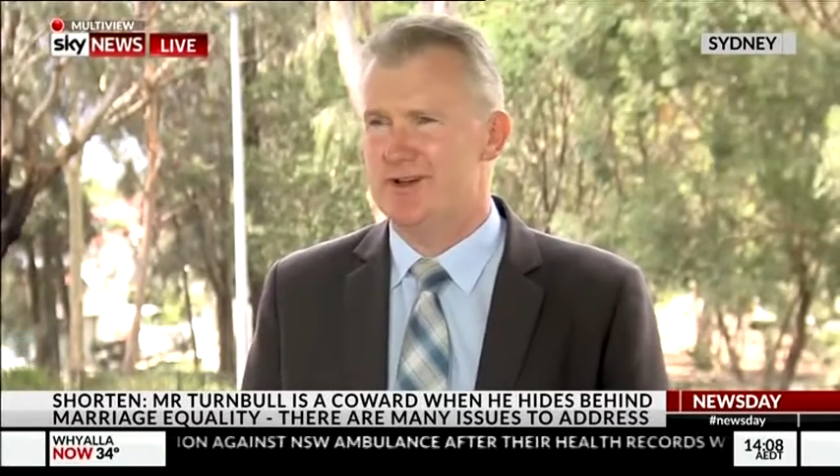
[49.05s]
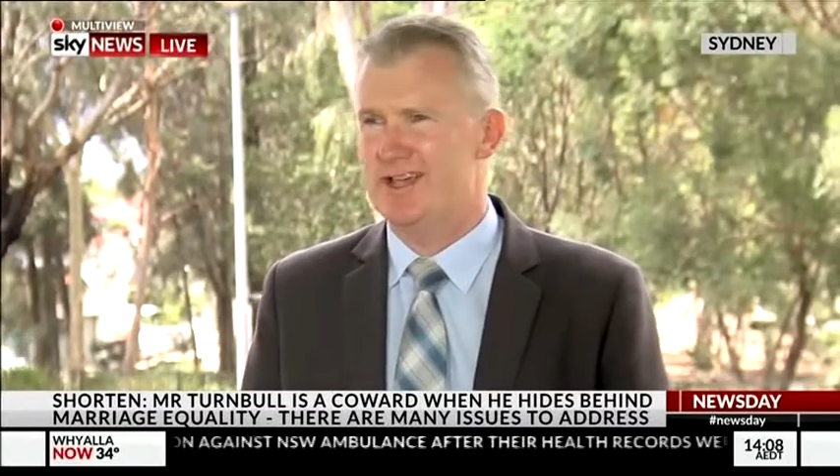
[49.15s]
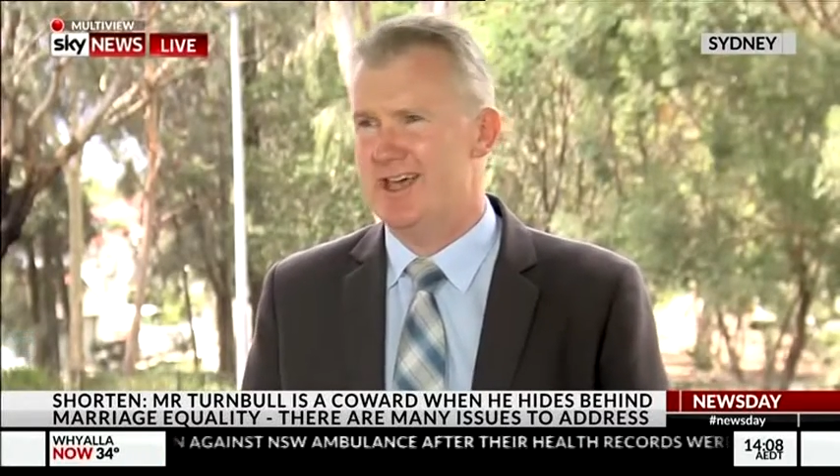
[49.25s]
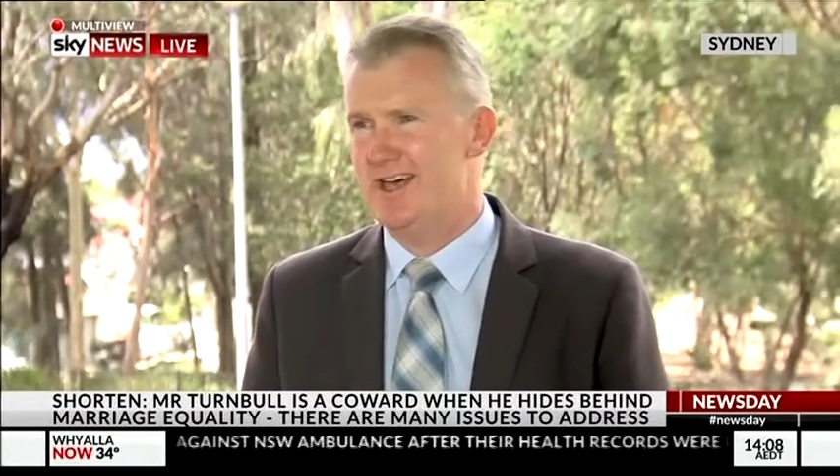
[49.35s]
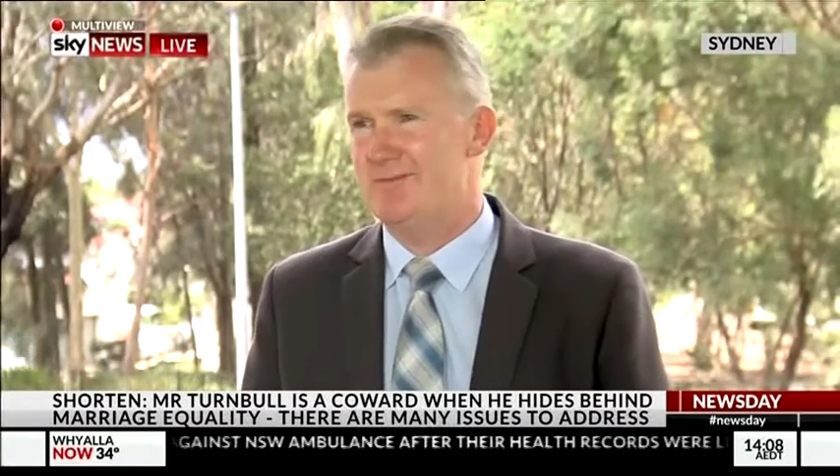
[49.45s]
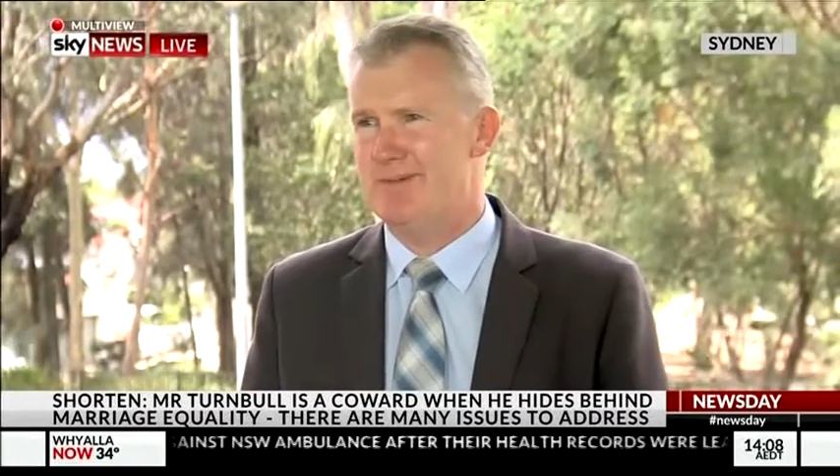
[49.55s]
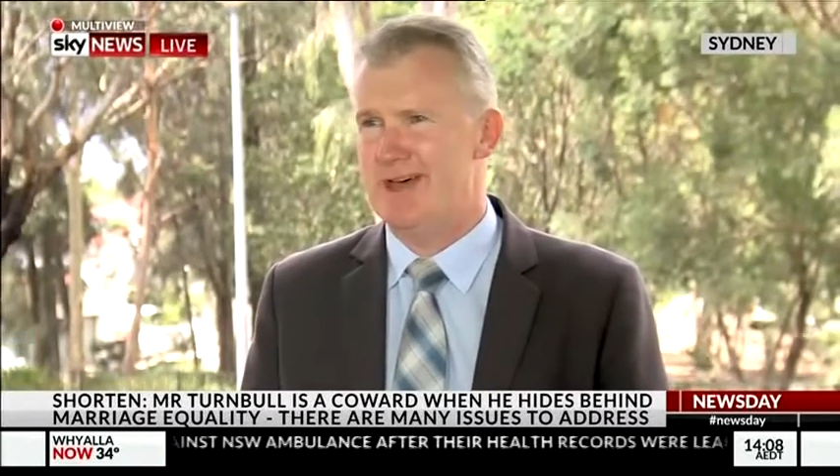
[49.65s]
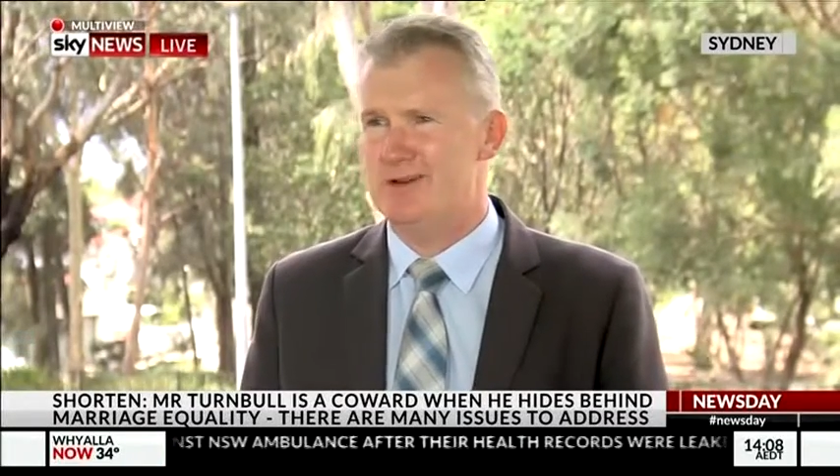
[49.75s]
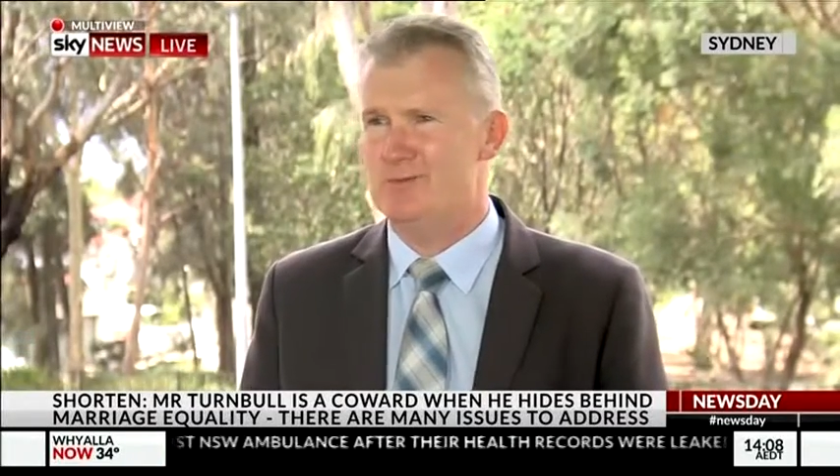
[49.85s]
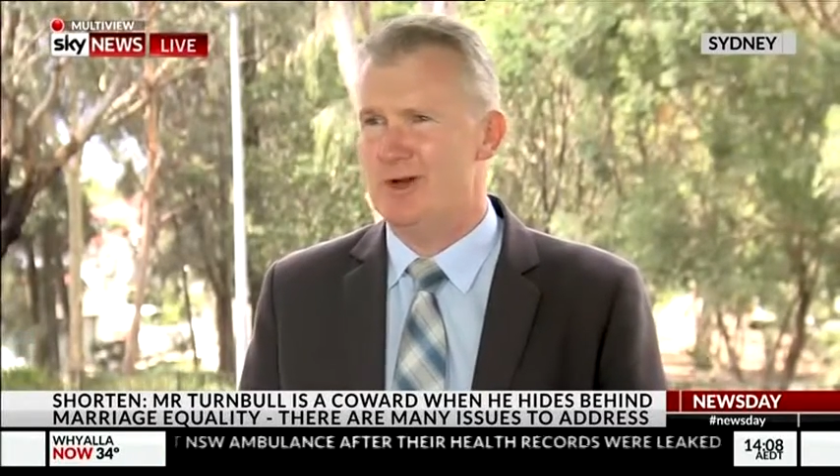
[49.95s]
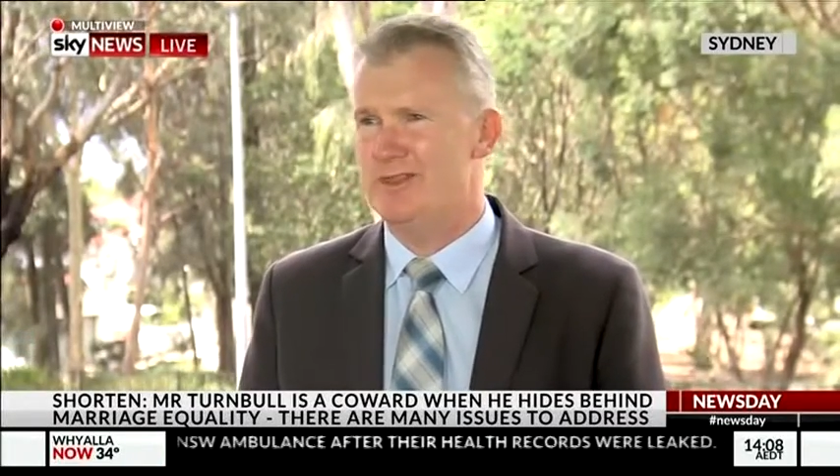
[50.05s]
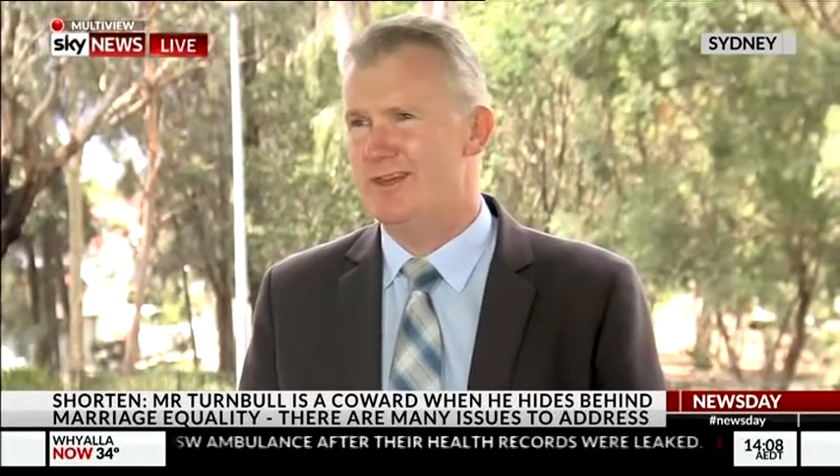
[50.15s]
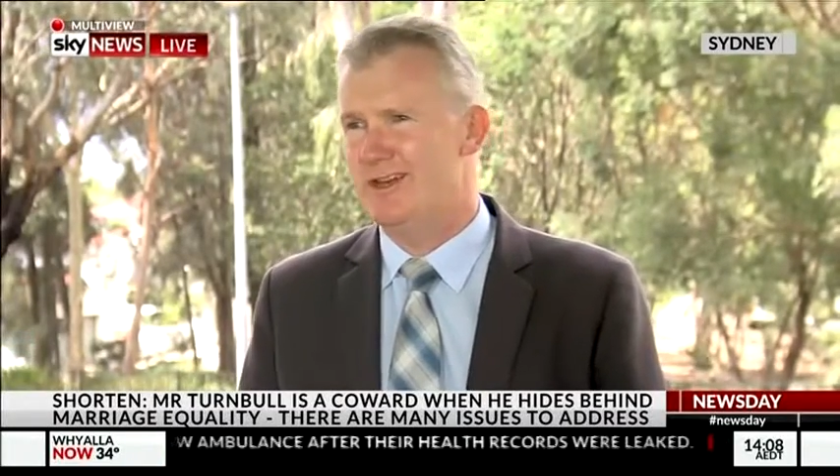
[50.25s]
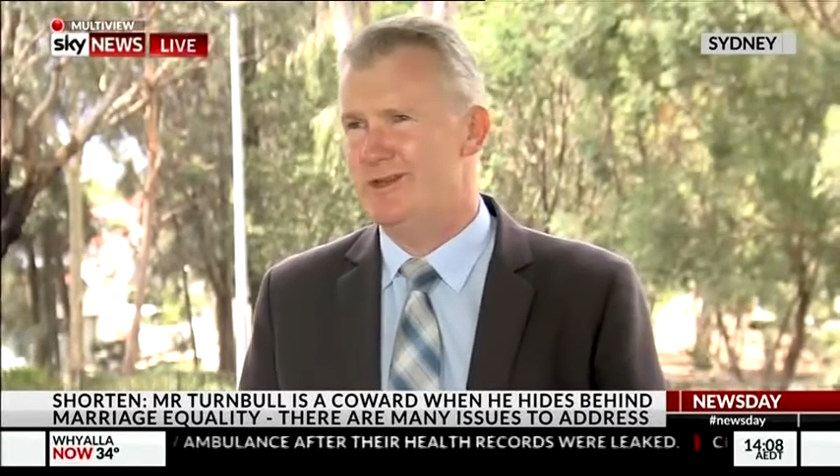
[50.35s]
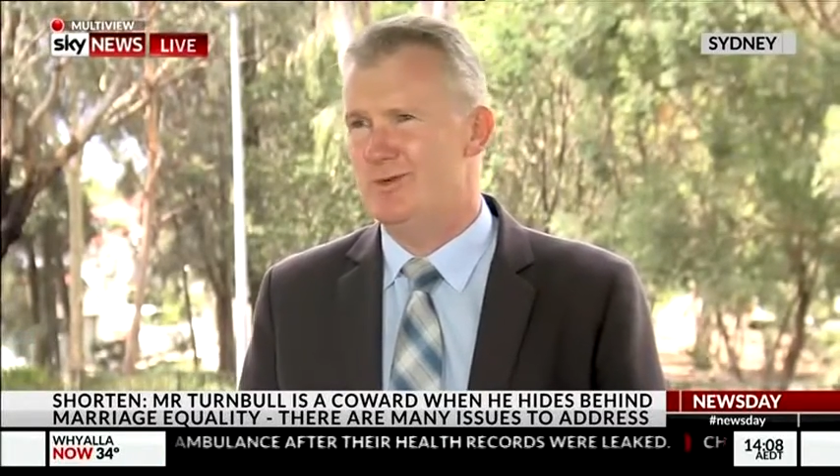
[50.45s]
if I can't bat, I
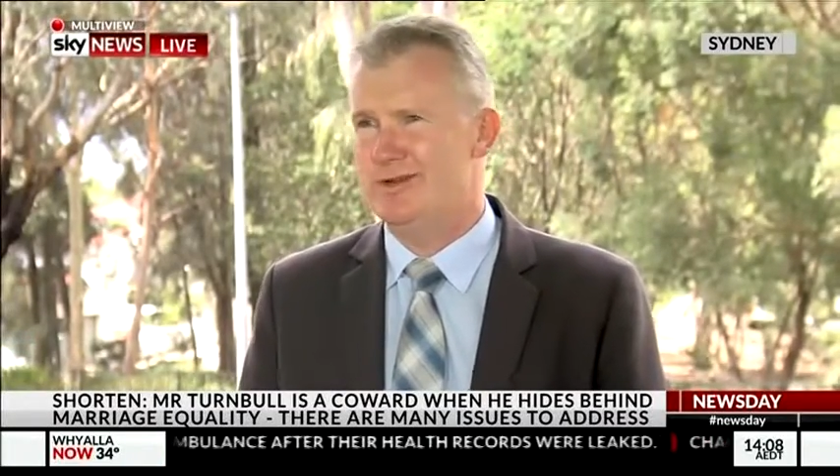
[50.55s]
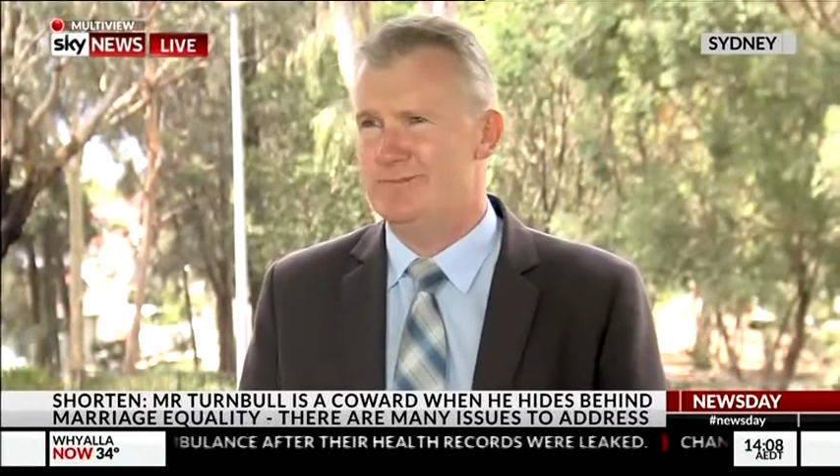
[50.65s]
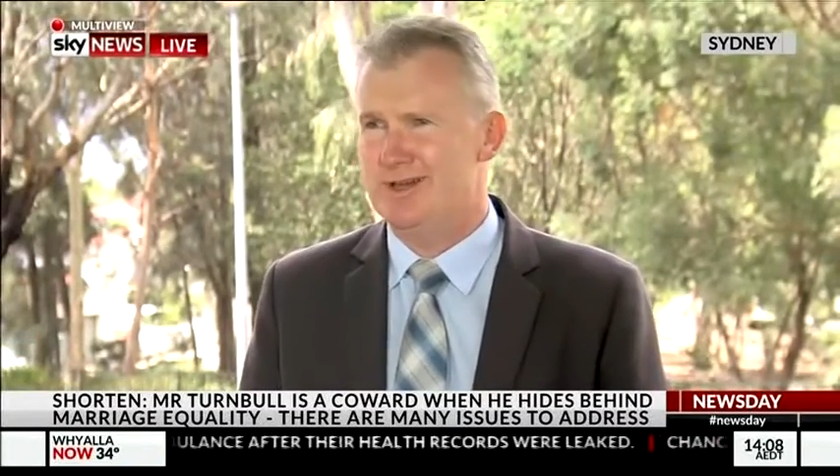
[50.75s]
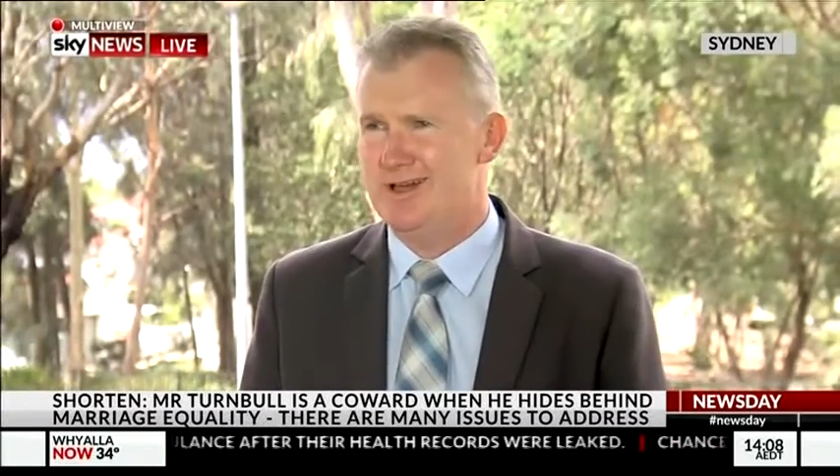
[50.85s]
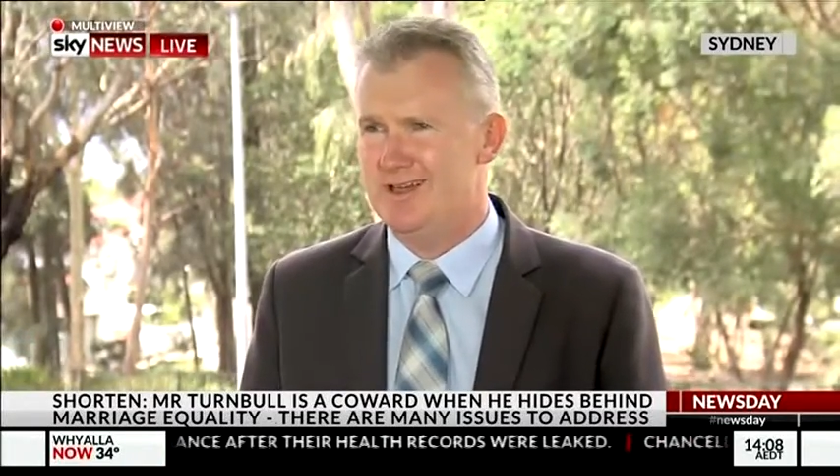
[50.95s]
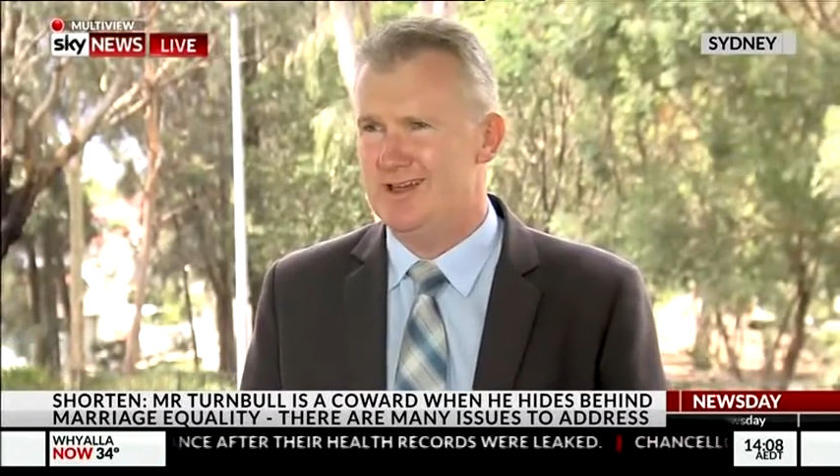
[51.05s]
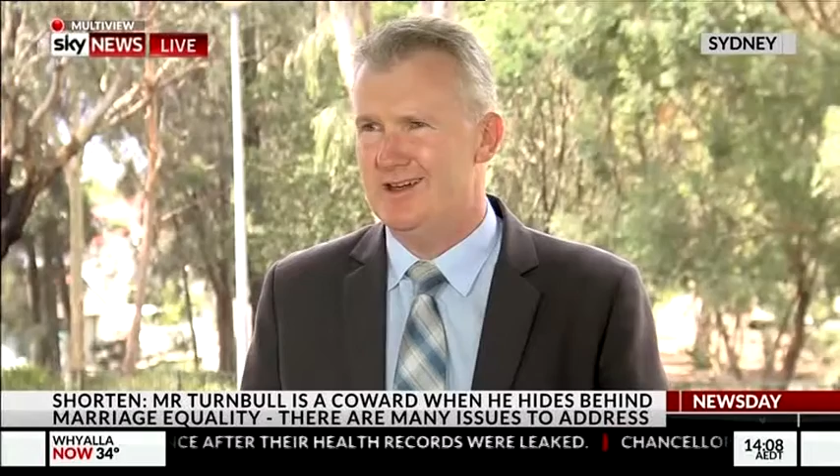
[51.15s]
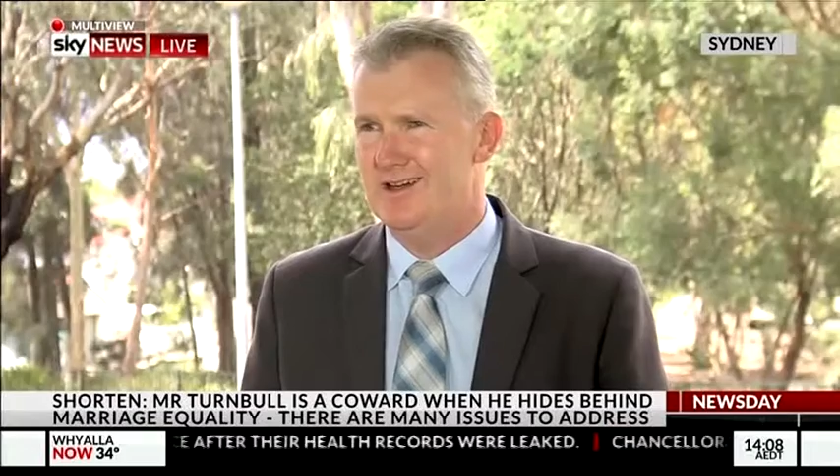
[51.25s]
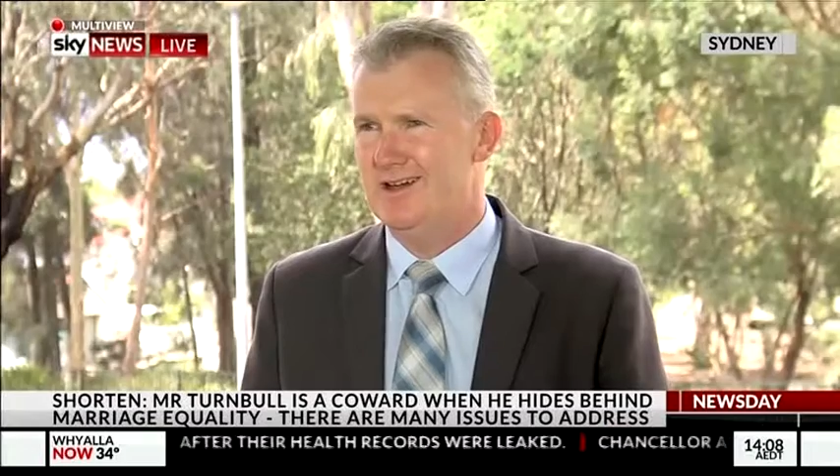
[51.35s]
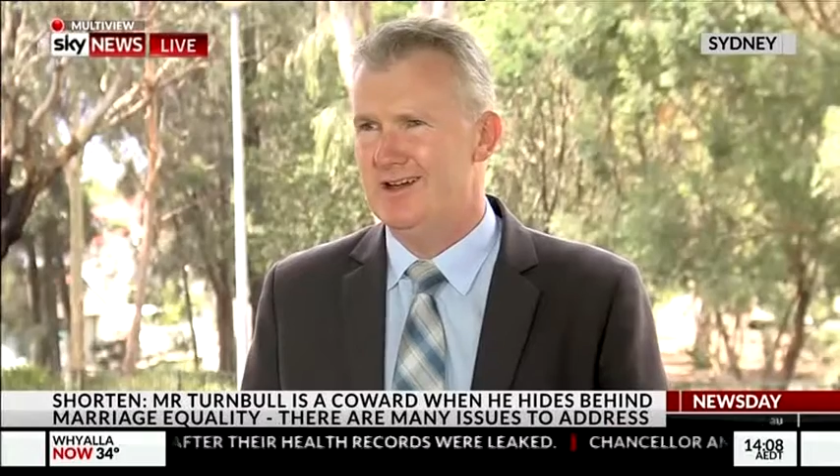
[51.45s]
won't let anyone play.